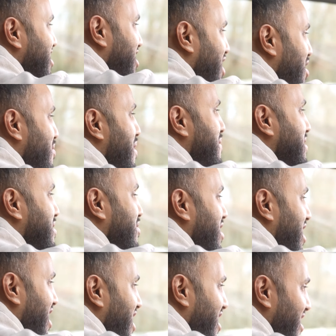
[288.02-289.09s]
Can you bring me something
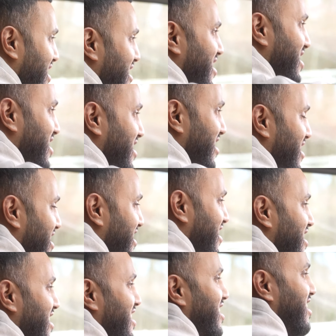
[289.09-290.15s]
to eat? You're eating some
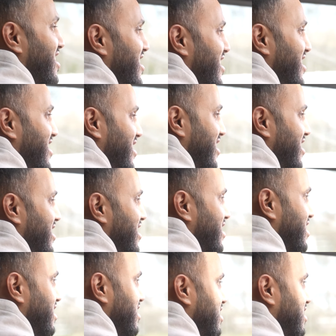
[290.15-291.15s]
fucking pancakes, bruh.